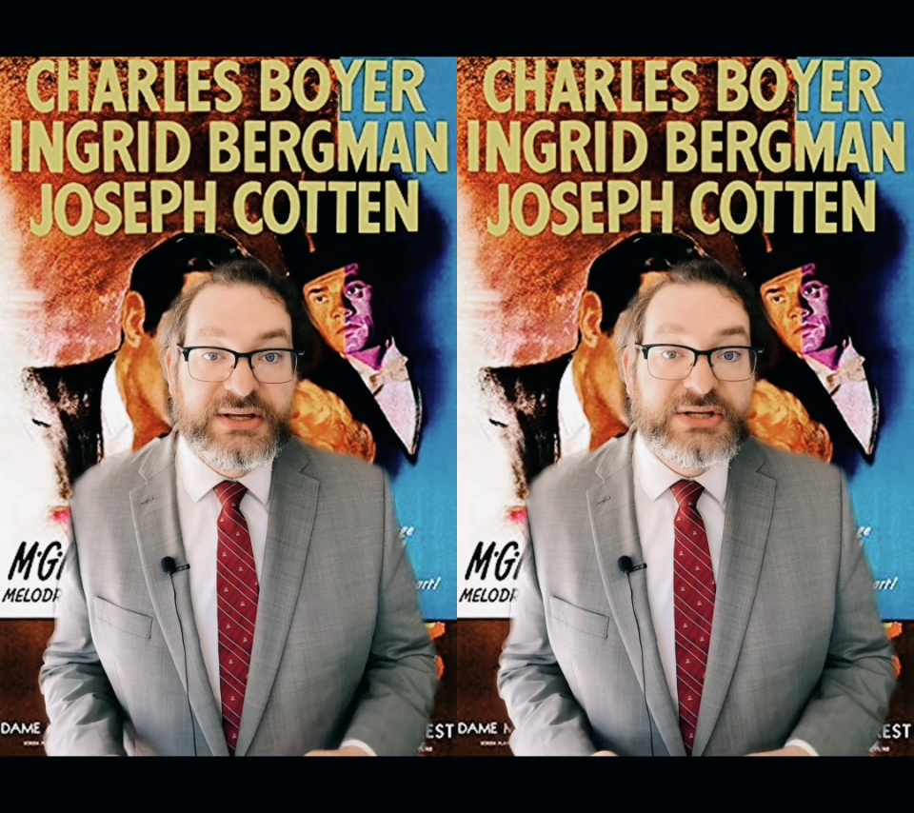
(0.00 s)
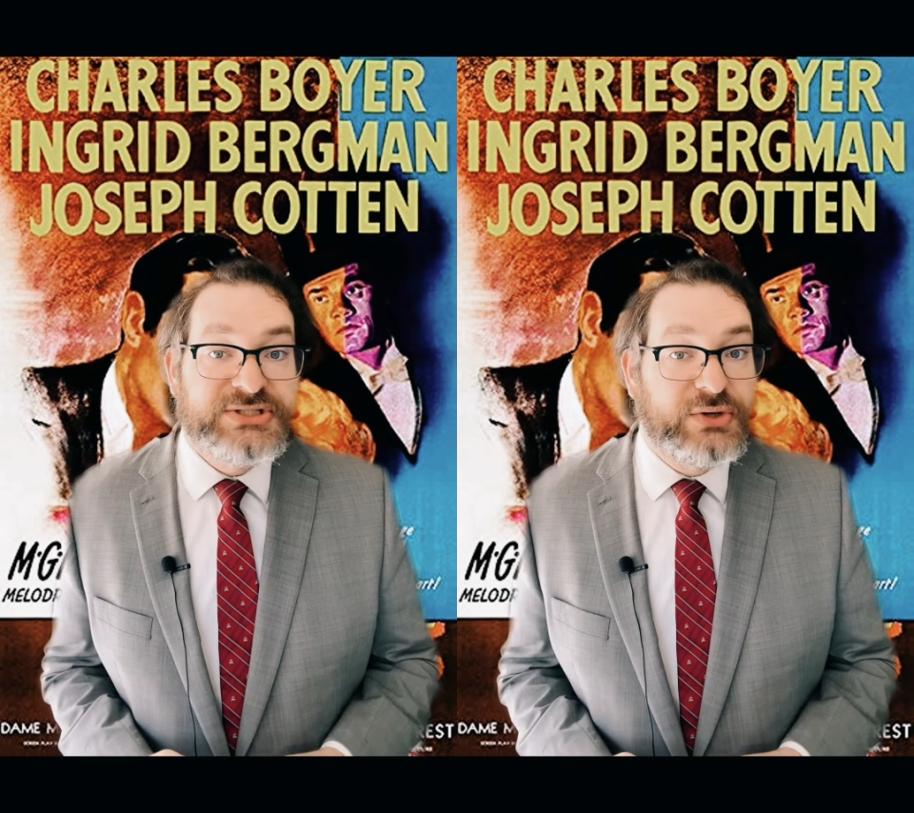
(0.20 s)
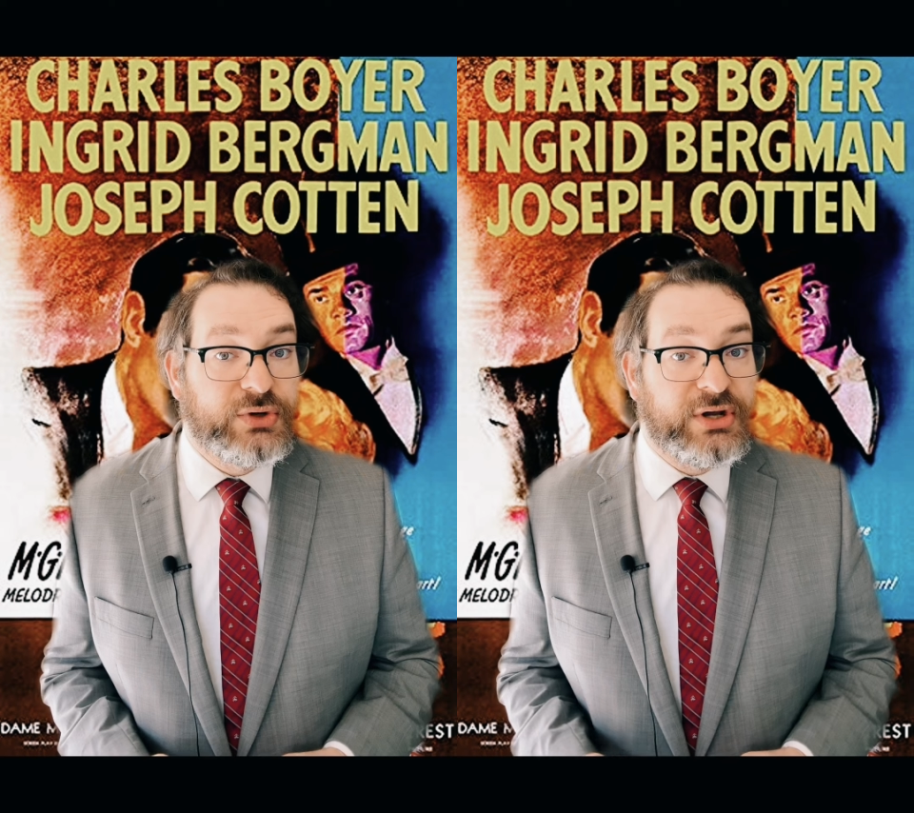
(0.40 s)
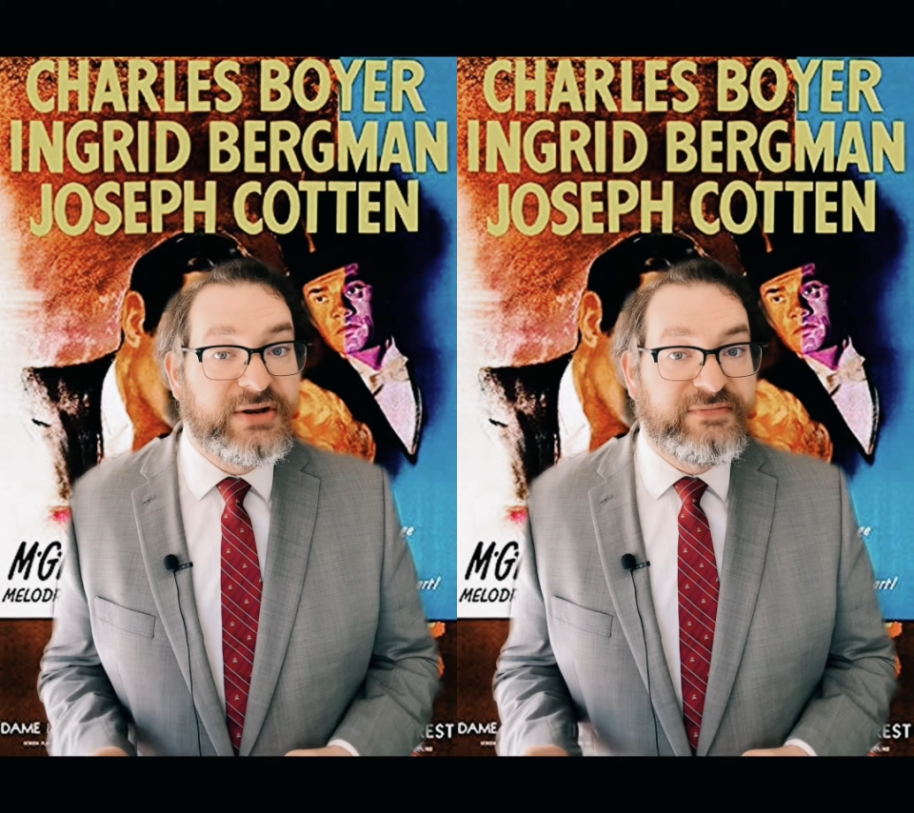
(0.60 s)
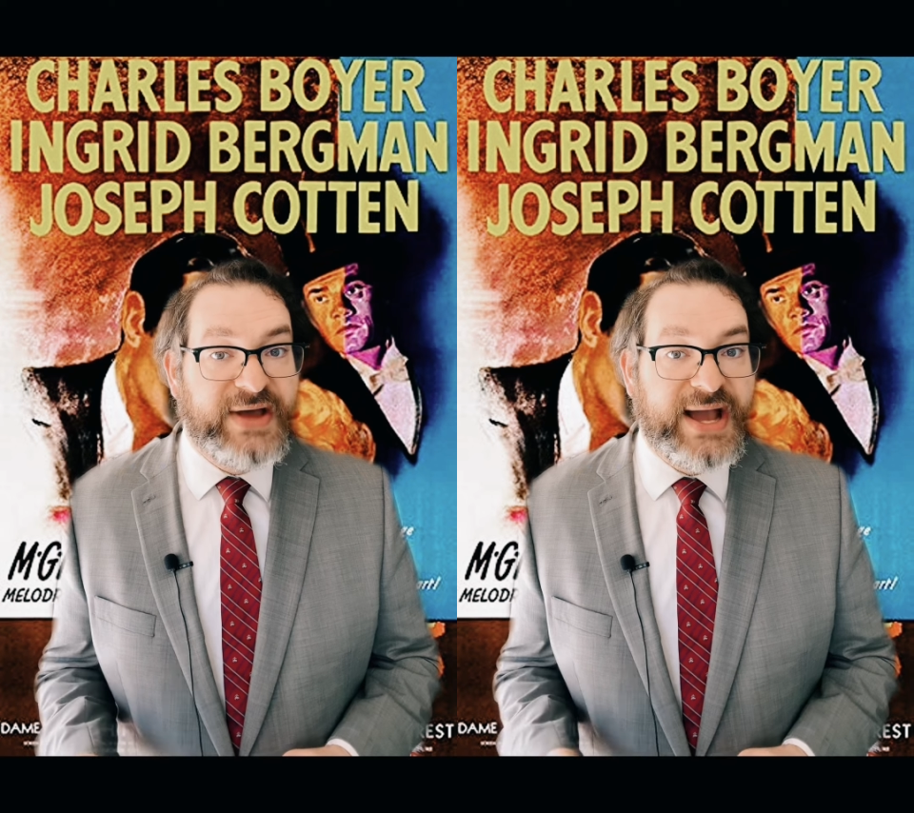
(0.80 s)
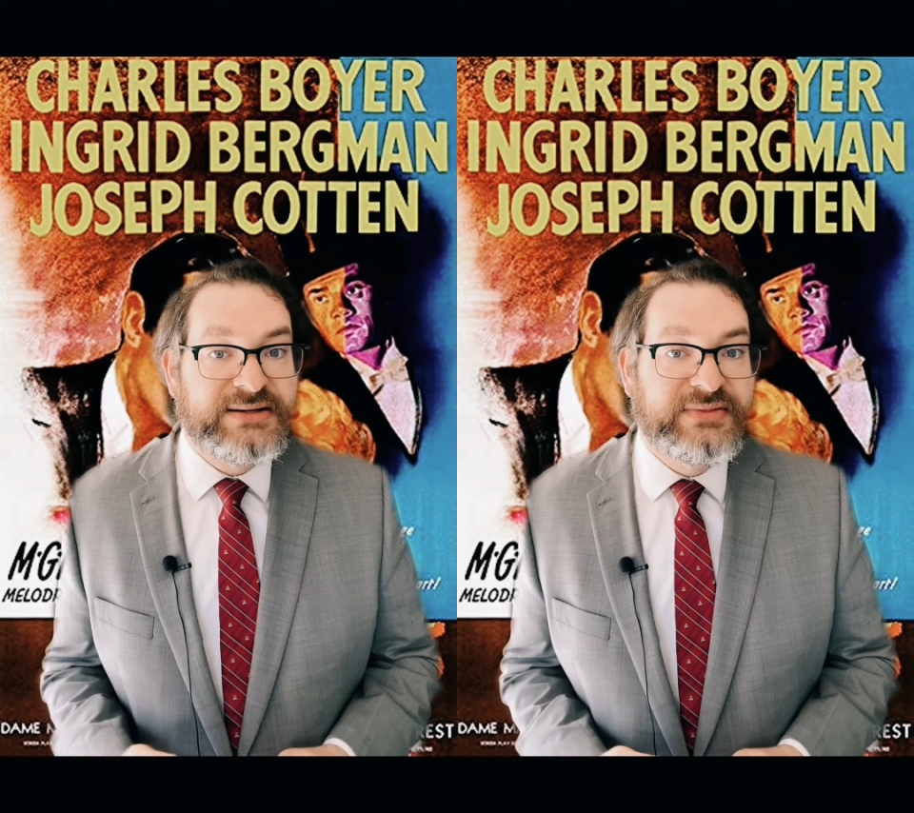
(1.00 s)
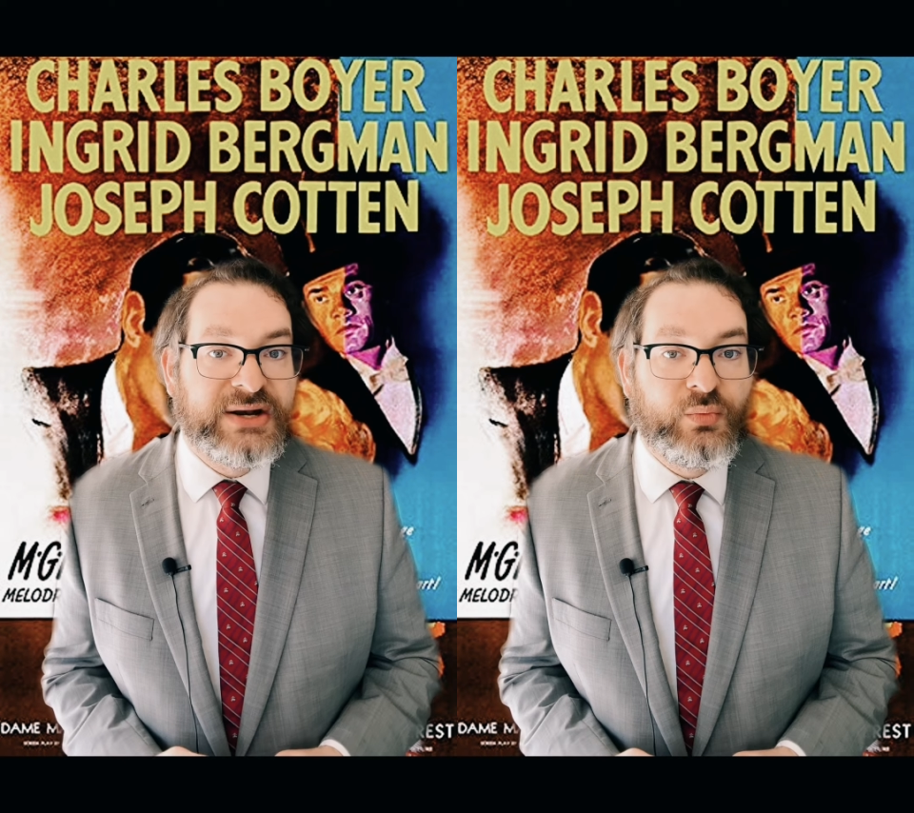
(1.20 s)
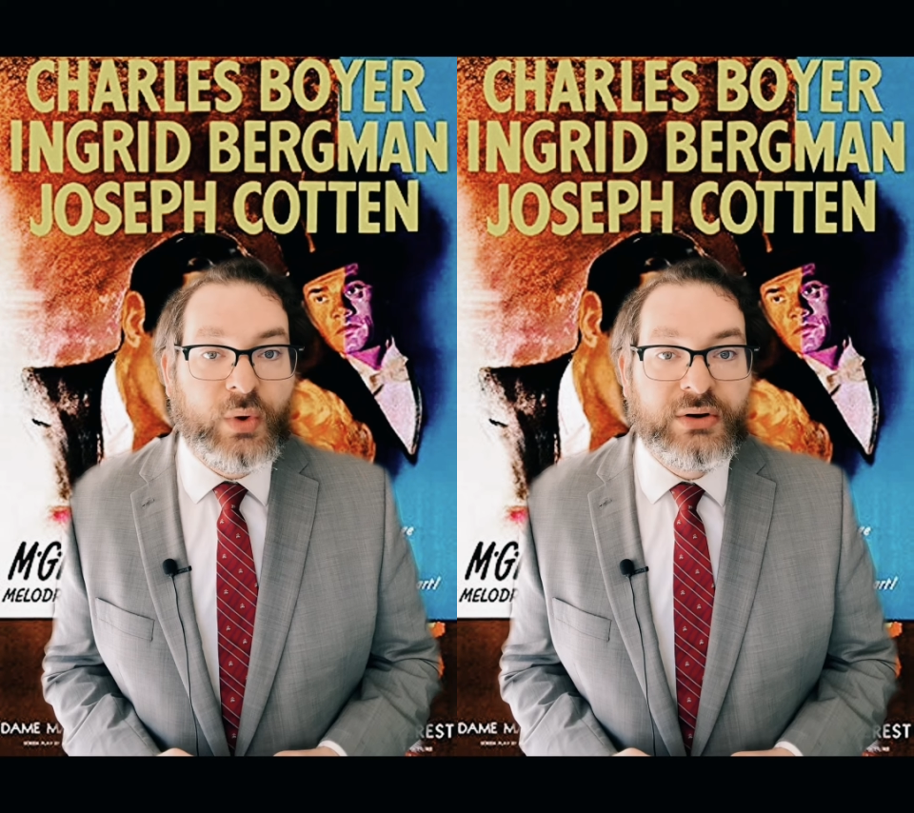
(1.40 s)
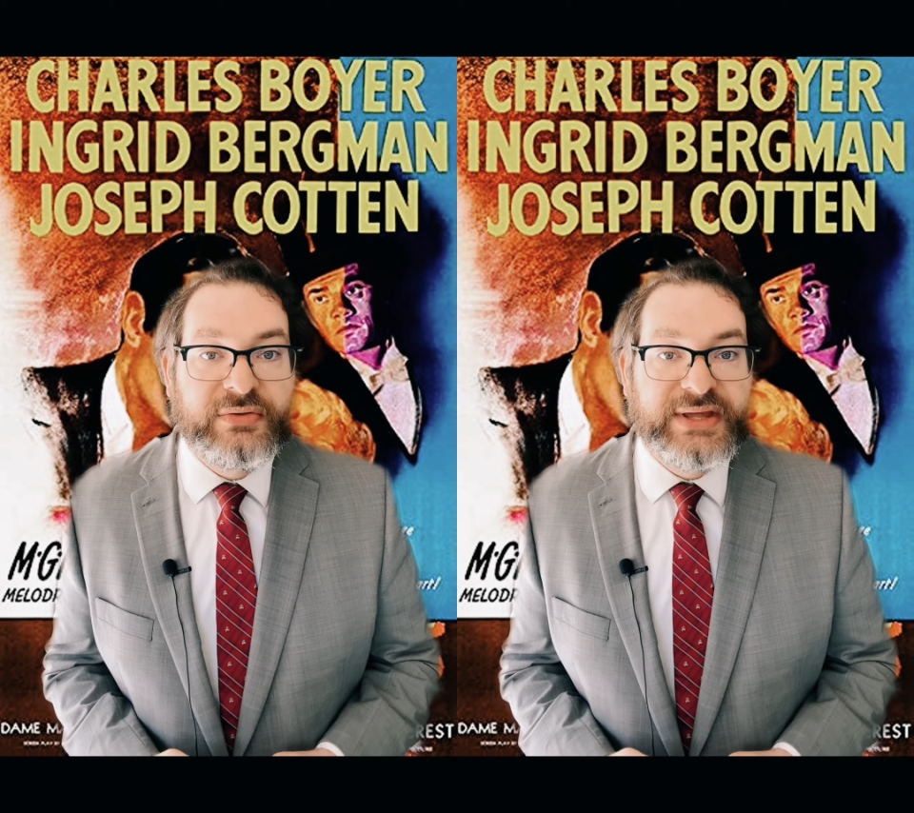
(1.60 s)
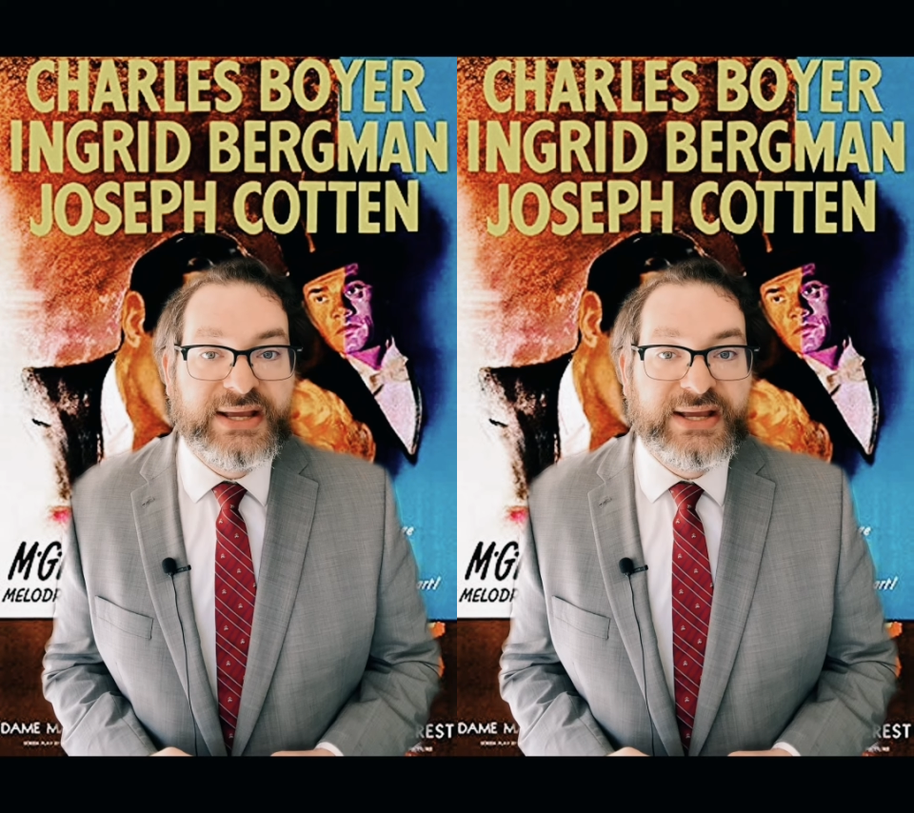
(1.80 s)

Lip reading: So good, in fact, that it won her the